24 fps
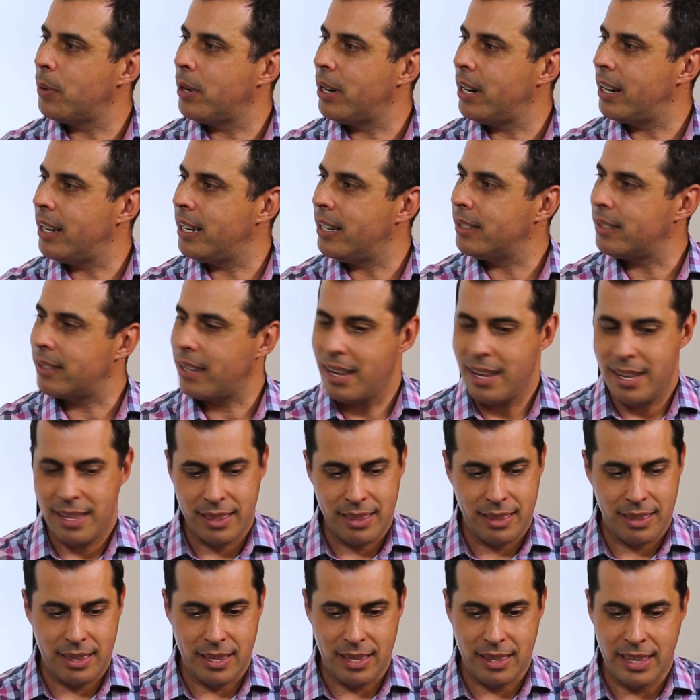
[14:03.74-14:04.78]
where it is.
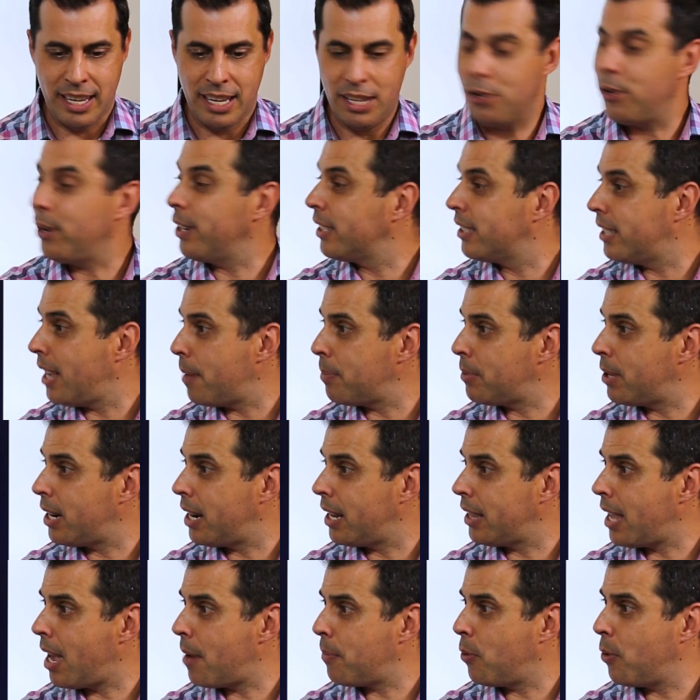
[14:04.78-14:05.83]
They either accept it
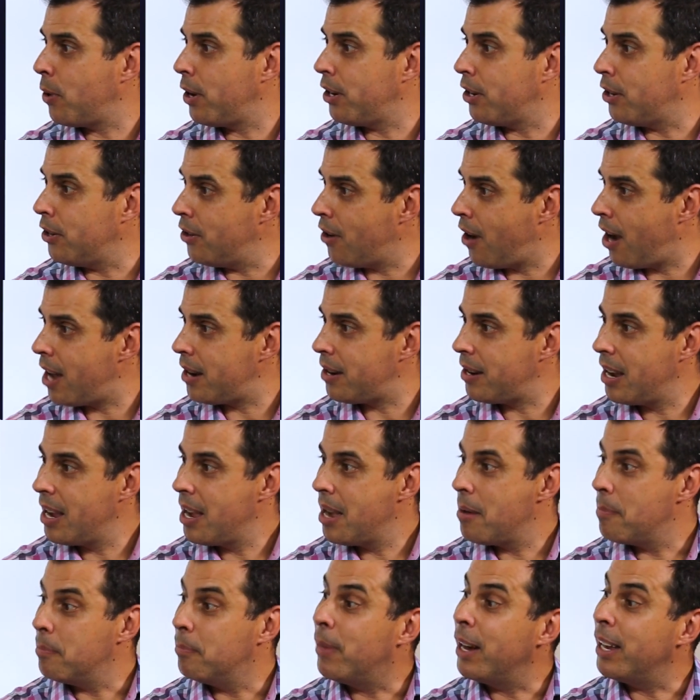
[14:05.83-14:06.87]
at that point or not.
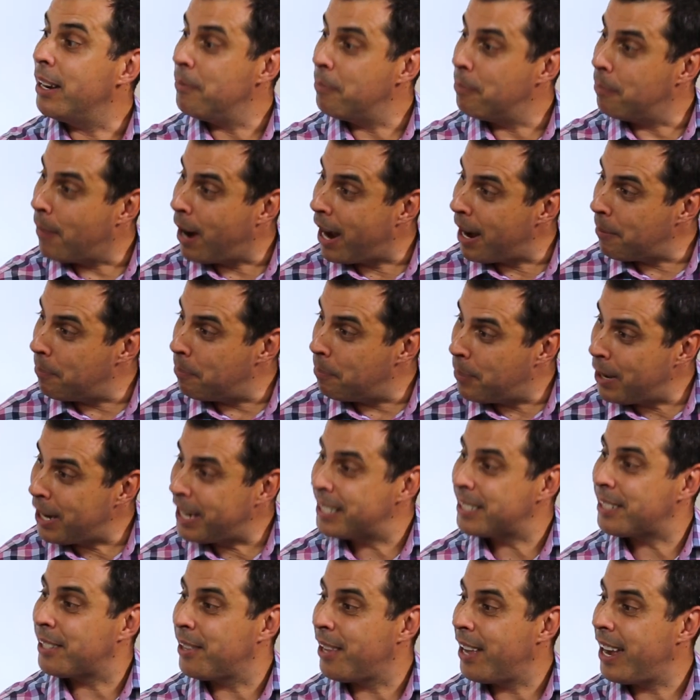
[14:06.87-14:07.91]
But my
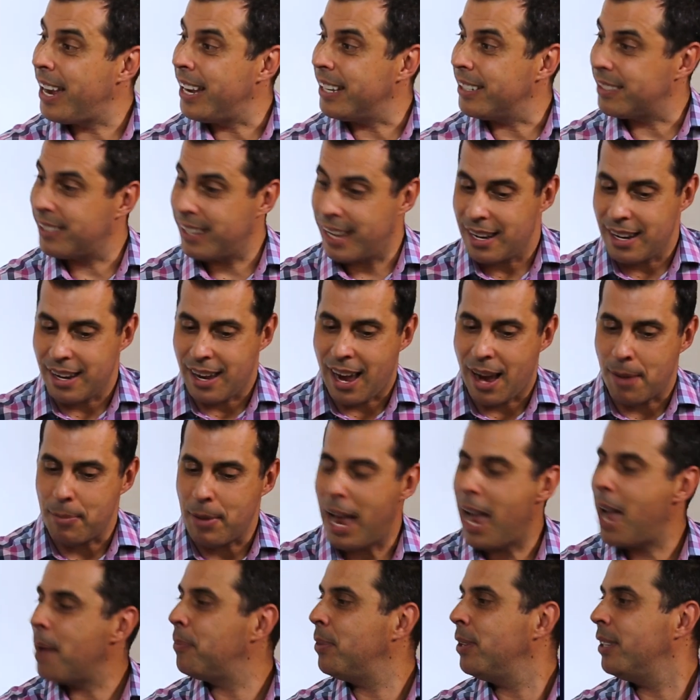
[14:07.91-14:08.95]
biggest client said, I'm
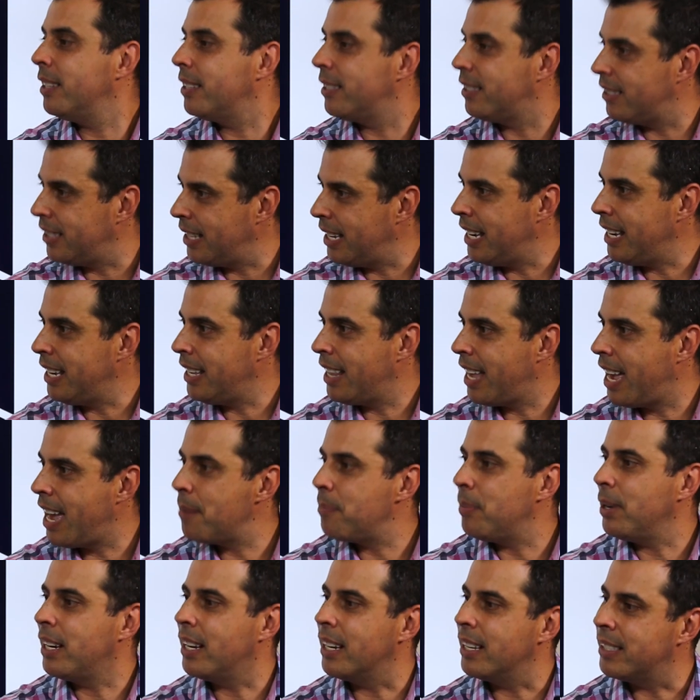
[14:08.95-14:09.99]
happy to see
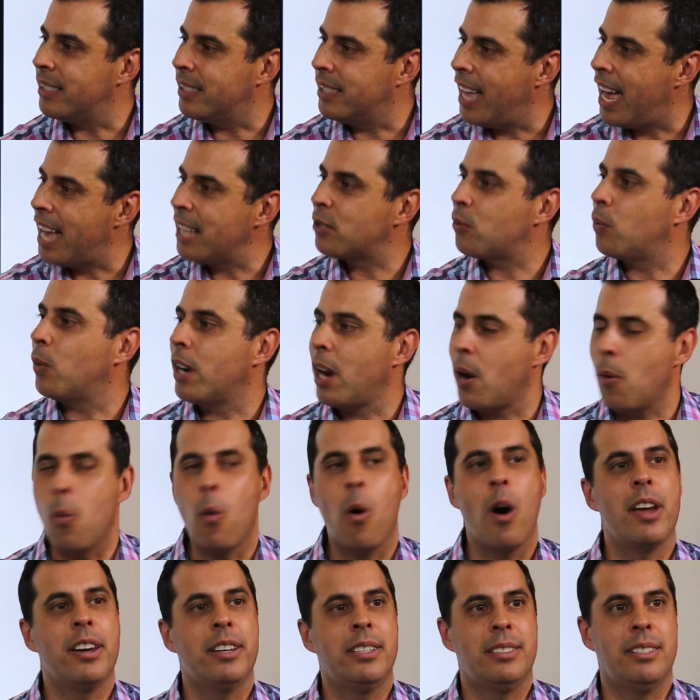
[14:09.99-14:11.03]
that, because that's what I
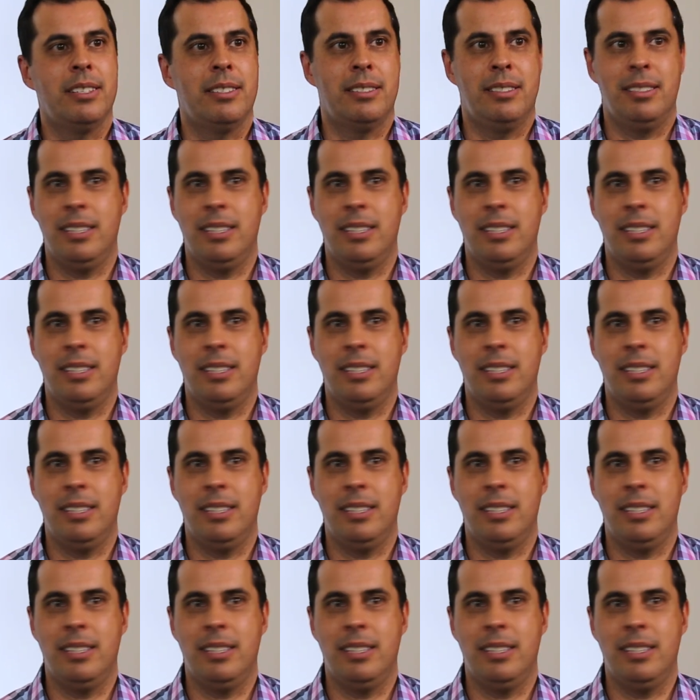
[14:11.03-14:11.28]
wanted to